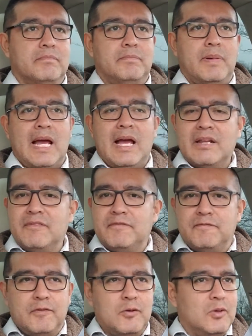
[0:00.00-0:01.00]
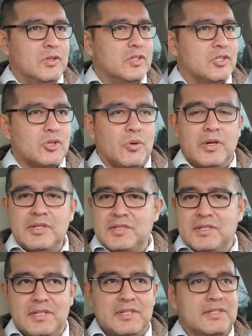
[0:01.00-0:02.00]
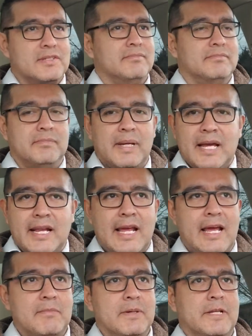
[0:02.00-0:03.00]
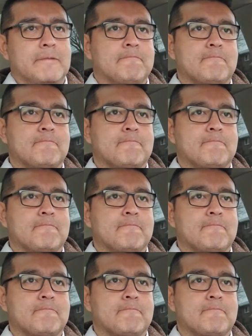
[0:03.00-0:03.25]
Bad food choices, bad habit.